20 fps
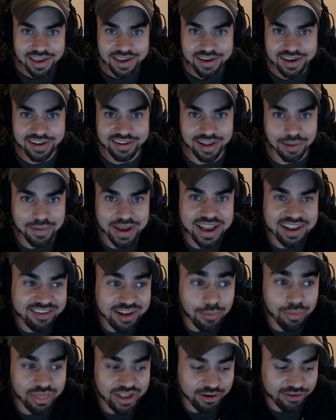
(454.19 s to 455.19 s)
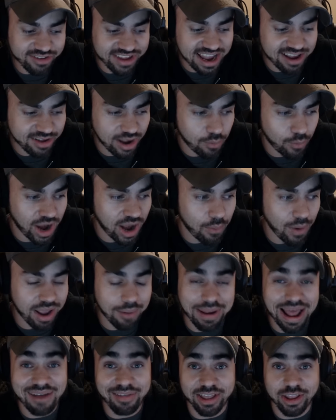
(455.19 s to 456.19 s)
Because I mean, some there's days when I wake
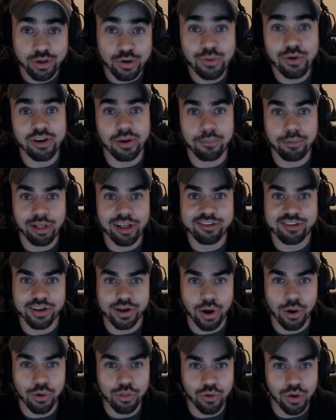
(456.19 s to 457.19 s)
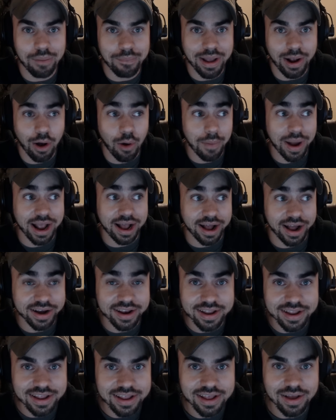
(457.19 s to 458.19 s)
up and I have like 200 plus to go through. I'm like, oh my god.
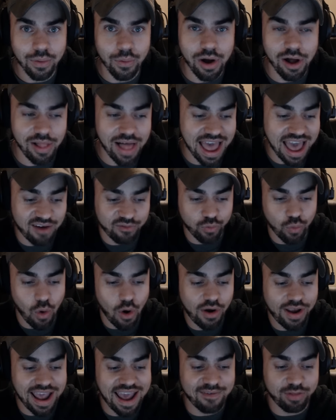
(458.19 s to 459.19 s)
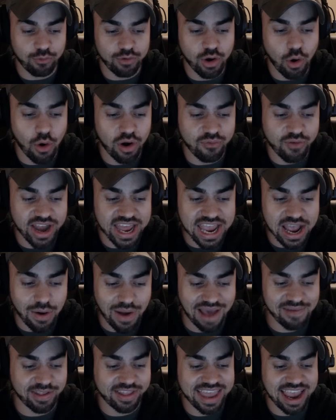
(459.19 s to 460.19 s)
Well, I have work. I have to record a video.
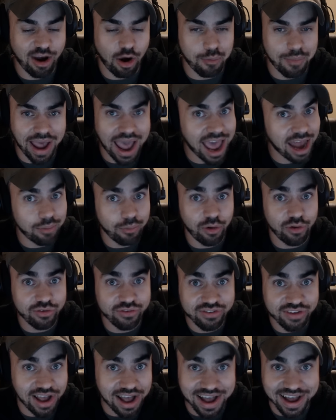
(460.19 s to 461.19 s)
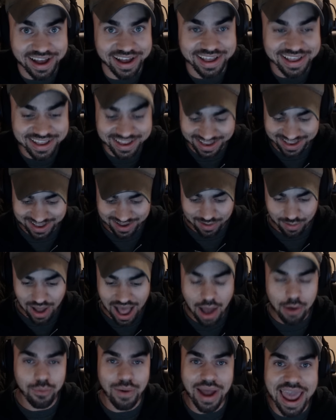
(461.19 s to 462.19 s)
I have to take care of my animals. Uh,
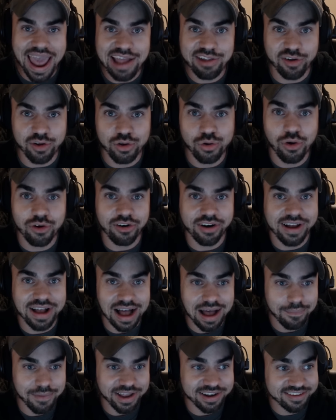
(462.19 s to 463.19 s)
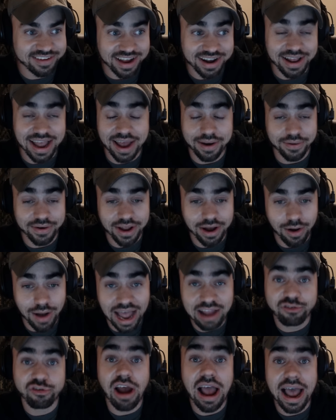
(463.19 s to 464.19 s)
how do I answer 200 comments? I, I don't know.
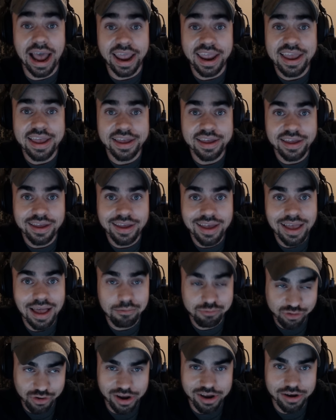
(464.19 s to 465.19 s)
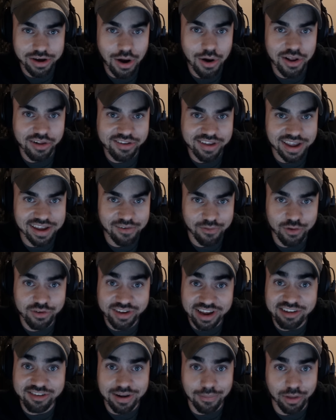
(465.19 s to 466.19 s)
I try. I'm sure you noticed uh, if you
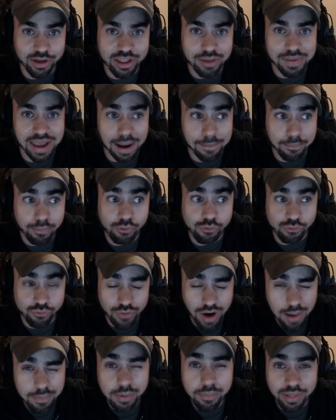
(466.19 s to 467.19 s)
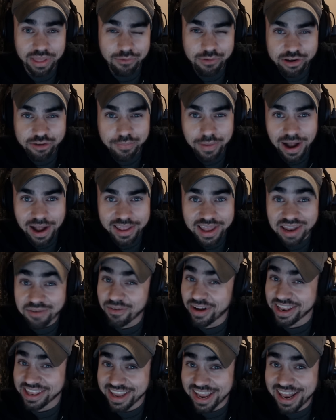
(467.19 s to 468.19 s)
said something to me, I probably responded.
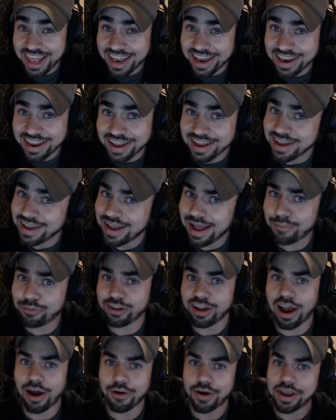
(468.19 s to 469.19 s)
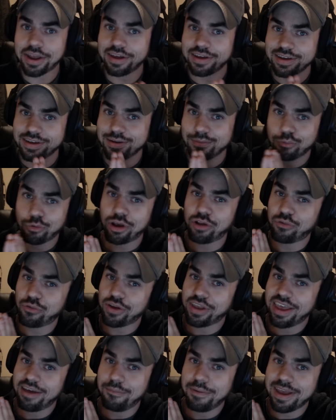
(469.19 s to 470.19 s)
If I didn't, I'm sorry. Please
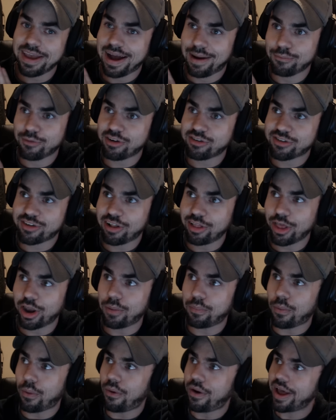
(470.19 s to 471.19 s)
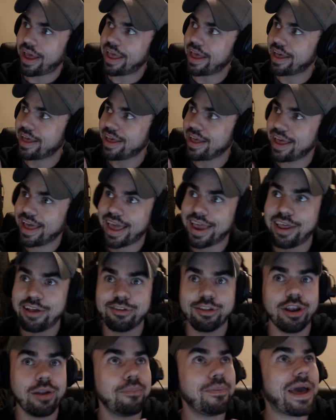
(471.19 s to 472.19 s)
forgive me. I'm just a little boy in
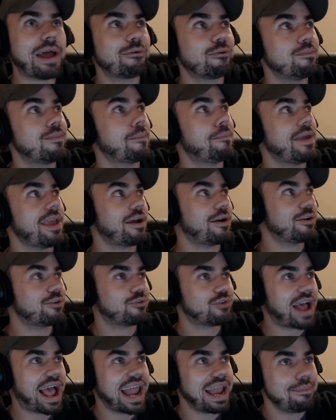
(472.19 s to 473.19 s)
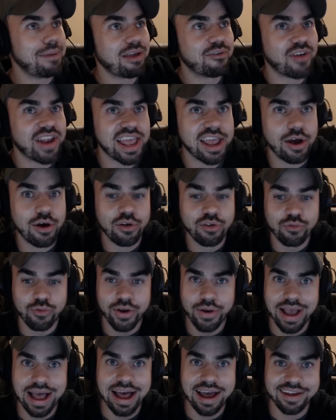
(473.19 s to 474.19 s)
his little bedroom up here trying to make videos for
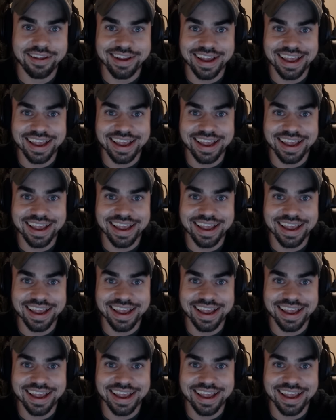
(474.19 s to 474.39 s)
you guys.